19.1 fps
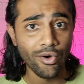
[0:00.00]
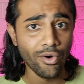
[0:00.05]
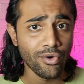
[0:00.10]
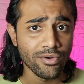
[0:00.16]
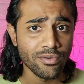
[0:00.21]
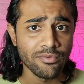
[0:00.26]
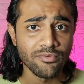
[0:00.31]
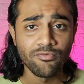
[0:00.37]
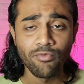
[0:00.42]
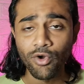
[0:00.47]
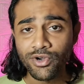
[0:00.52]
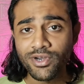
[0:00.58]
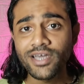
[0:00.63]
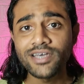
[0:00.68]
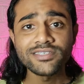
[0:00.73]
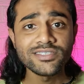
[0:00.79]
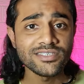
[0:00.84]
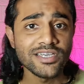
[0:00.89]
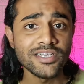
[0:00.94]
or
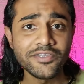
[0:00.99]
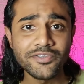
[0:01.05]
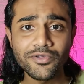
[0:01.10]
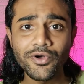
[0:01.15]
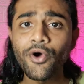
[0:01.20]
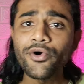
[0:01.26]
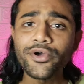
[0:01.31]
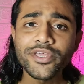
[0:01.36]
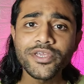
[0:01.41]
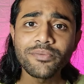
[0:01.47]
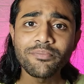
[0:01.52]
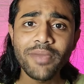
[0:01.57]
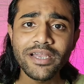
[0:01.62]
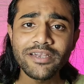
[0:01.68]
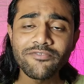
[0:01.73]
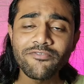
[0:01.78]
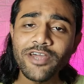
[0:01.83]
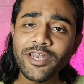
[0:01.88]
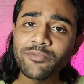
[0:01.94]
Wanda's son or he
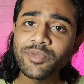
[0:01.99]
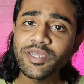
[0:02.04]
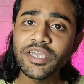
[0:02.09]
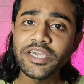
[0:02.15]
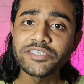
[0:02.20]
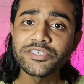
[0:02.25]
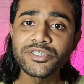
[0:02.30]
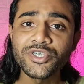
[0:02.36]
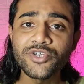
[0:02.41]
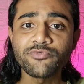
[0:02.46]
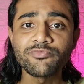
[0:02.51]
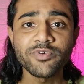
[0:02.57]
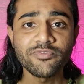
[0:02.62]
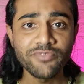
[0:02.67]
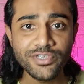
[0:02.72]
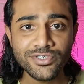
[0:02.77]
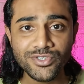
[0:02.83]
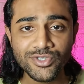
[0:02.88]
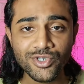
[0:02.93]
might well be Agent of
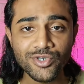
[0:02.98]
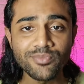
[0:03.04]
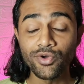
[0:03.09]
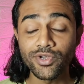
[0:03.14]
Mephisto.